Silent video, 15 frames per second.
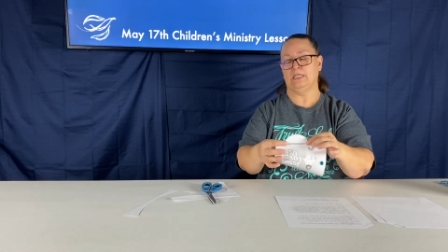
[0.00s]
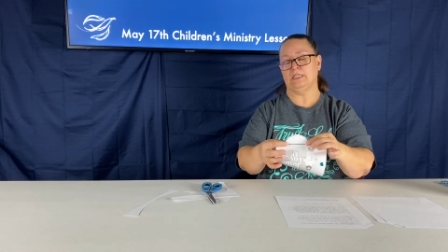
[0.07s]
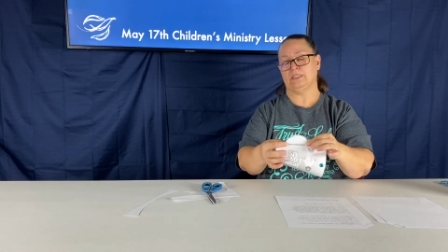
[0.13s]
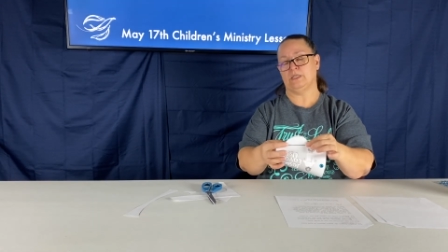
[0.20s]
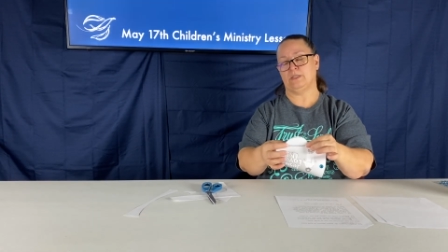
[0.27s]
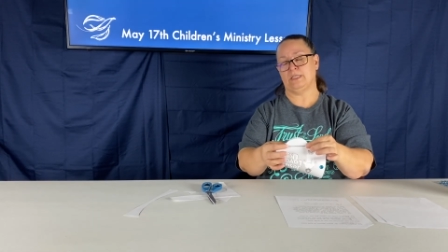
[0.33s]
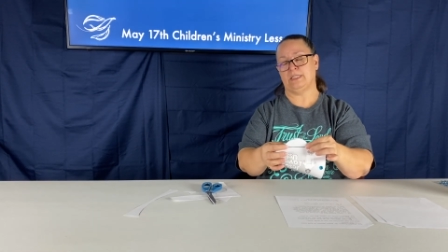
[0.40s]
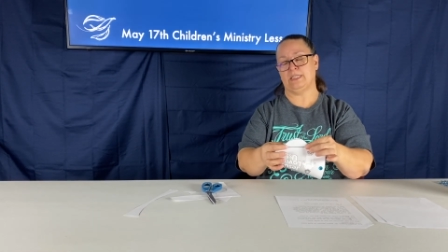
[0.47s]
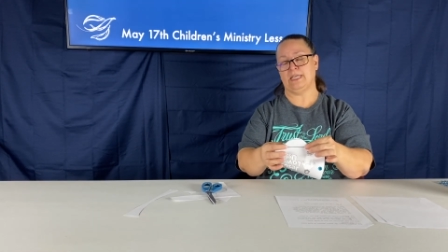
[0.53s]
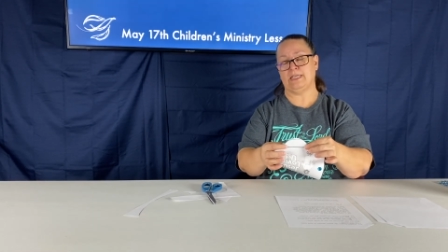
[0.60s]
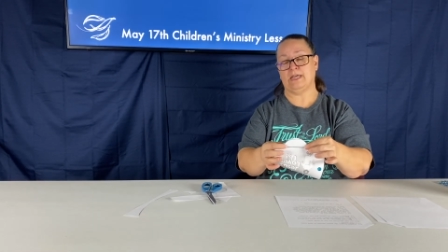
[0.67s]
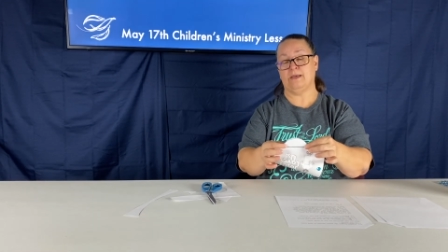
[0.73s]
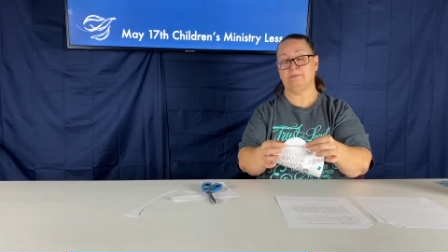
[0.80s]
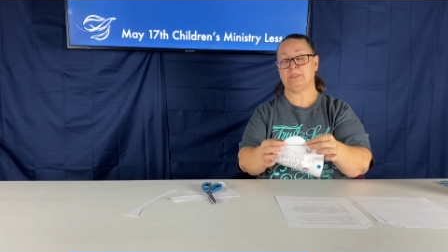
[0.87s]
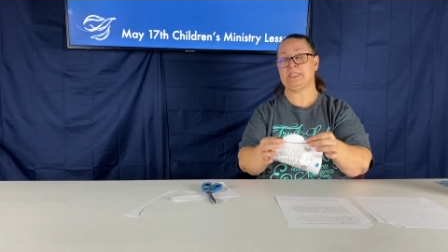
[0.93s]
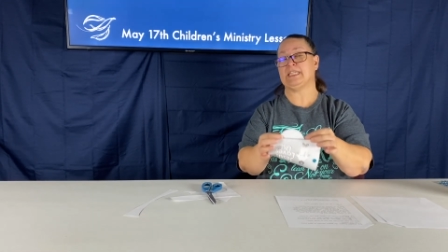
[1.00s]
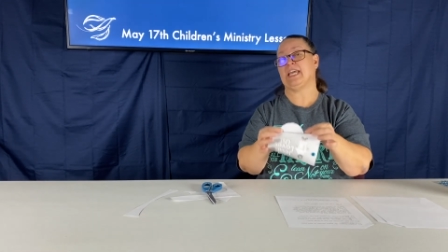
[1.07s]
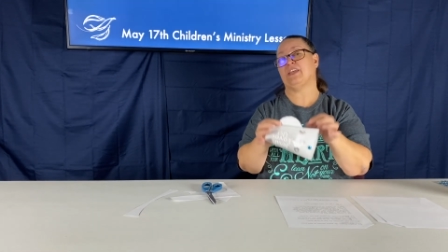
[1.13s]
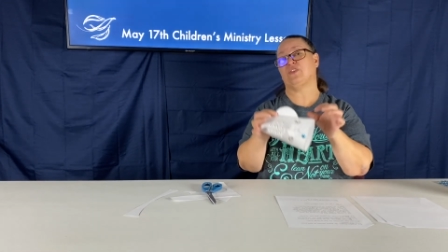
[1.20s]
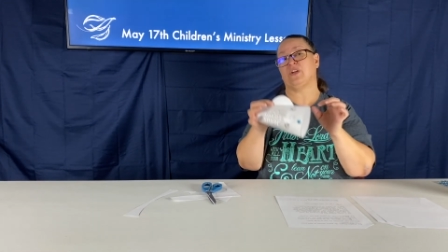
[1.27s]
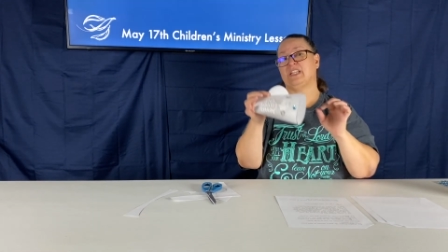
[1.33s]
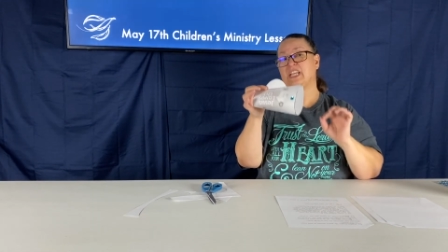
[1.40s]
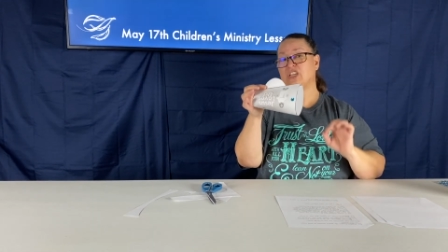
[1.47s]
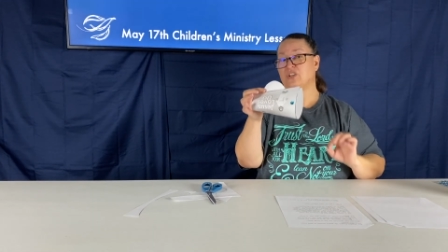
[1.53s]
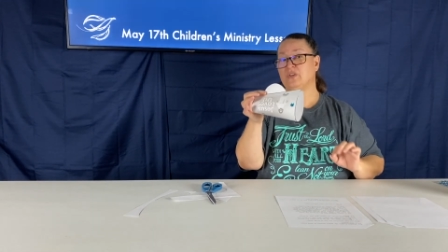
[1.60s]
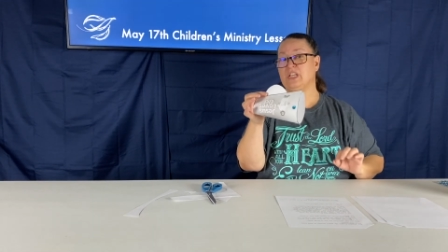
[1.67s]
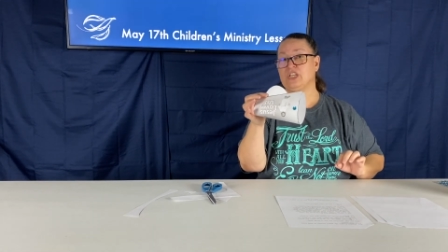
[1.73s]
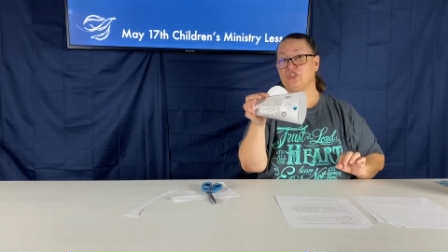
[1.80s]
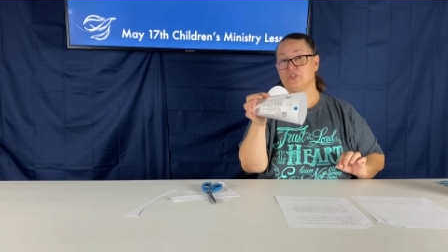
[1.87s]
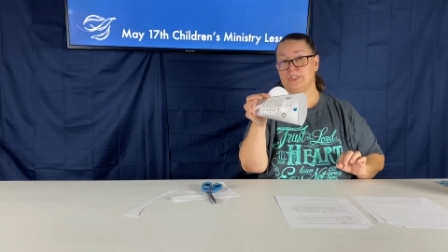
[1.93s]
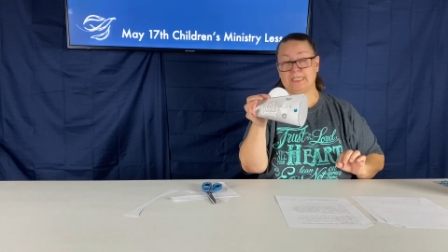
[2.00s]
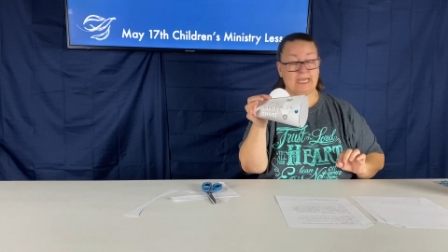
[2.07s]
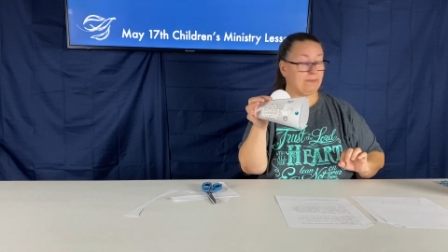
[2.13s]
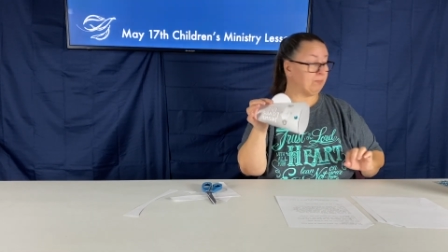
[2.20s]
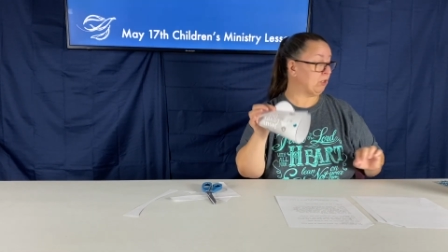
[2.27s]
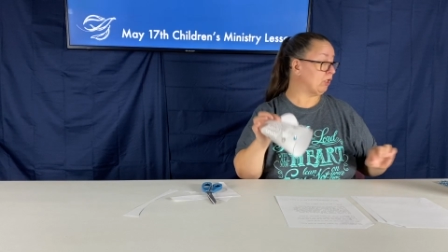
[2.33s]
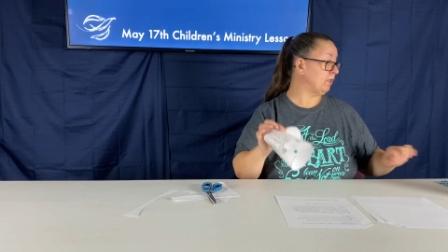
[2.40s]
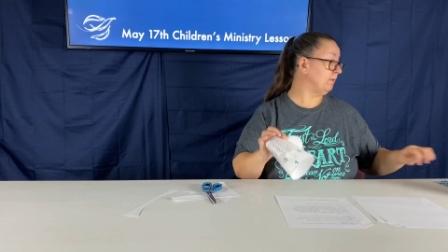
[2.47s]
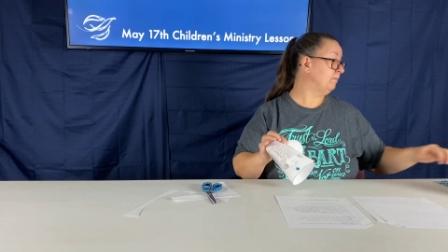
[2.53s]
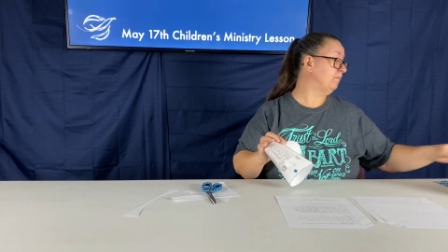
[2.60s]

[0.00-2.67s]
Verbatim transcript: so that they come together and then you need your stapler.